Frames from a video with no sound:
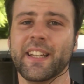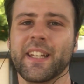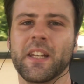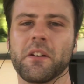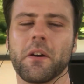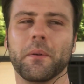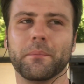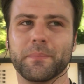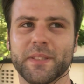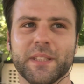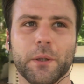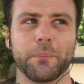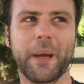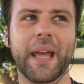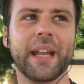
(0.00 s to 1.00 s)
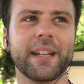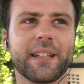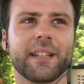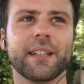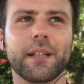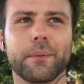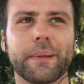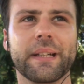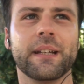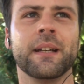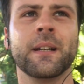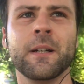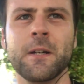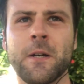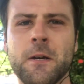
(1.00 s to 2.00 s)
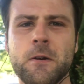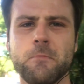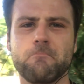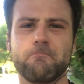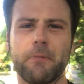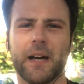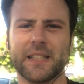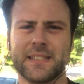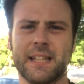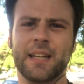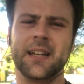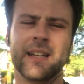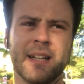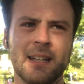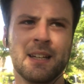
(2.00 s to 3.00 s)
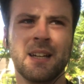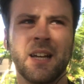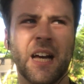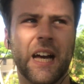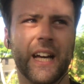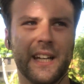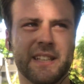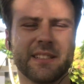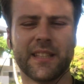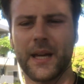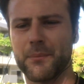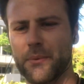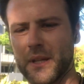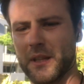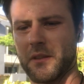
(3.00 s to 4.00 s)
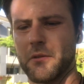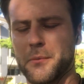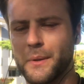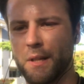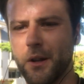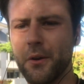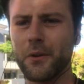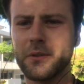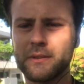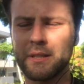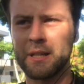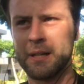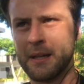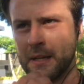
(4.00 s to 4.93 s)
you can hear, I'm still panting a little bit, but I'm going to start breathing through my nose,